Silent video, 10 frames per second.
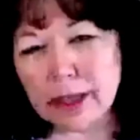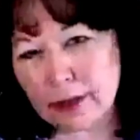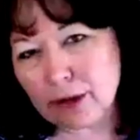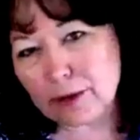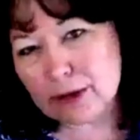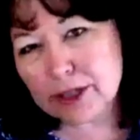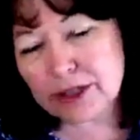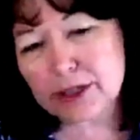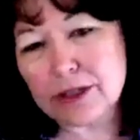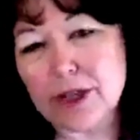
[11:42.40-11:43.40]
Now, I want
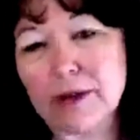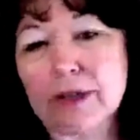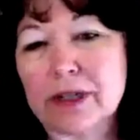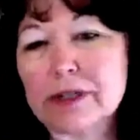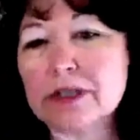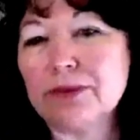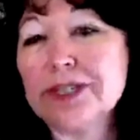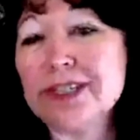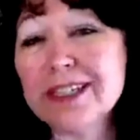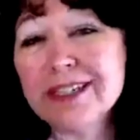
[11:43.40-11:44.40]
you to notice that
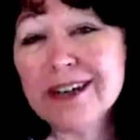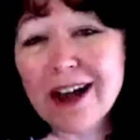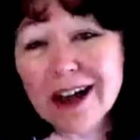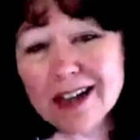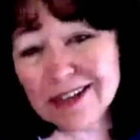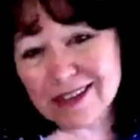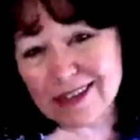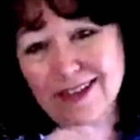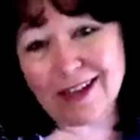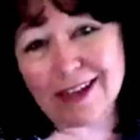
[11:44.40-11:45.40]
we did not
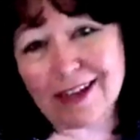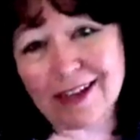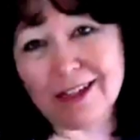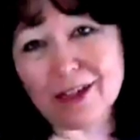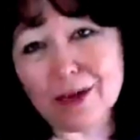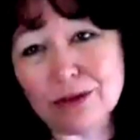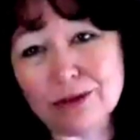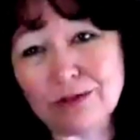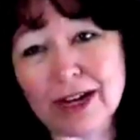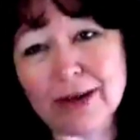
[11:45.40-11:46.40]
say
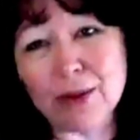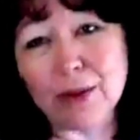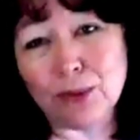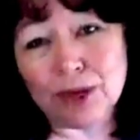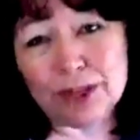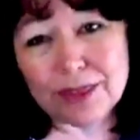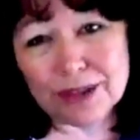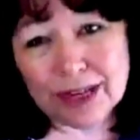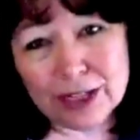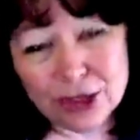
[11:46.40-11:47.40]
unify
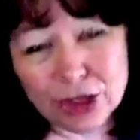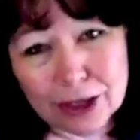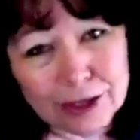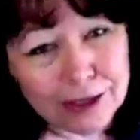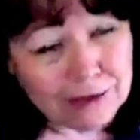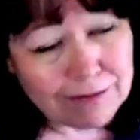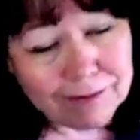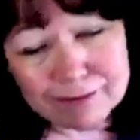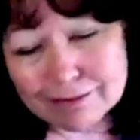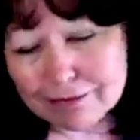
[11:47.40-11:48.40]
with nature.
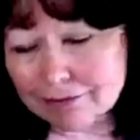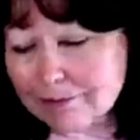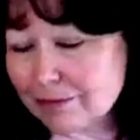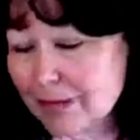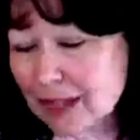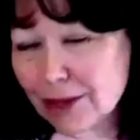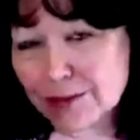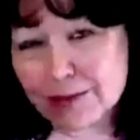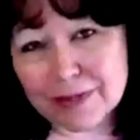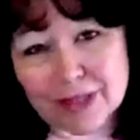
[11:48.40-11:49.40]
No,
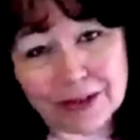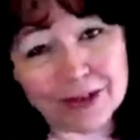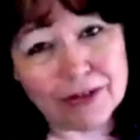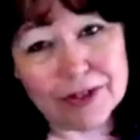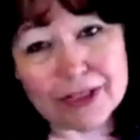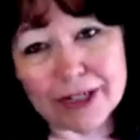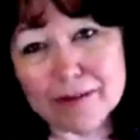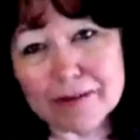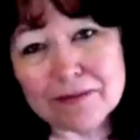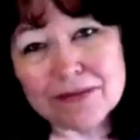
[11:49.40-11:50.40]
it's not what we
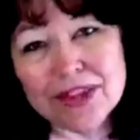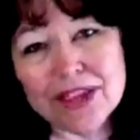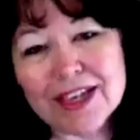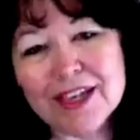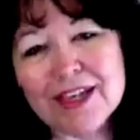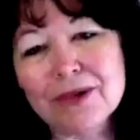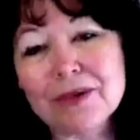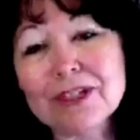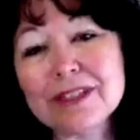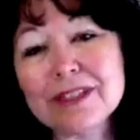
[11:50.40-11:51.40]
said.
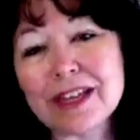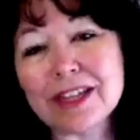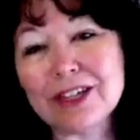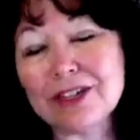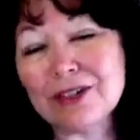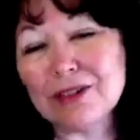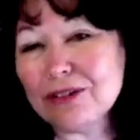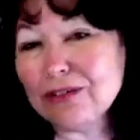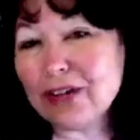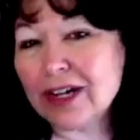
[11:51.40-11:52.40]
We said
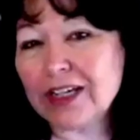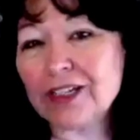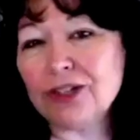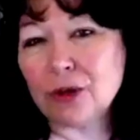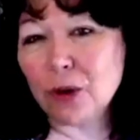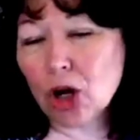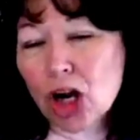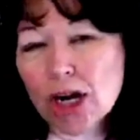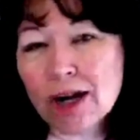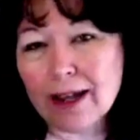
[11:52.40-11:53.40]
unify
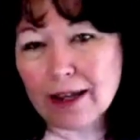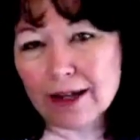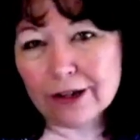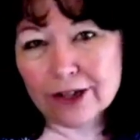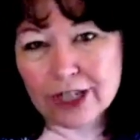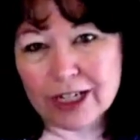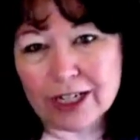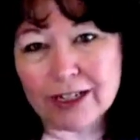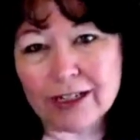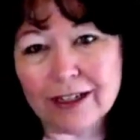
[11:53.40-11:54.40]
your
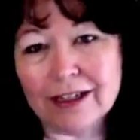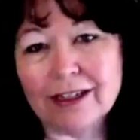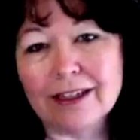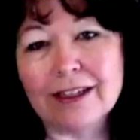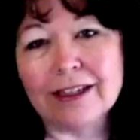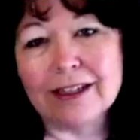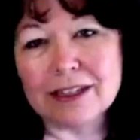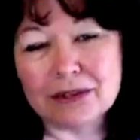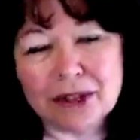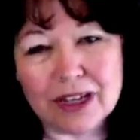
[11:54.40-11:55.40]
energy
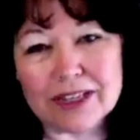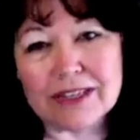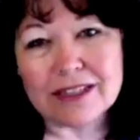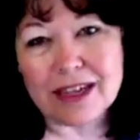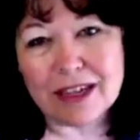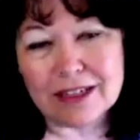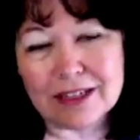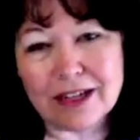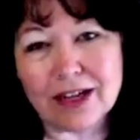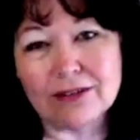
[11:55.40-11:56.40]
into a
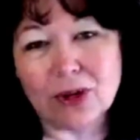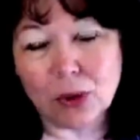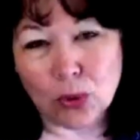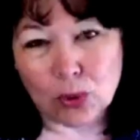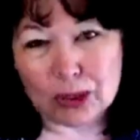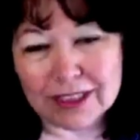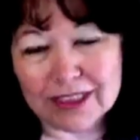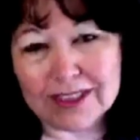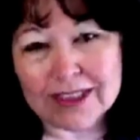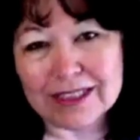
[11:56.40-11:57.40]
state of
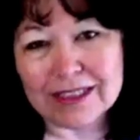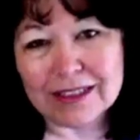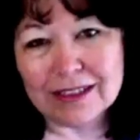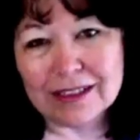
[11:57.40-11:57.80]
wholeness.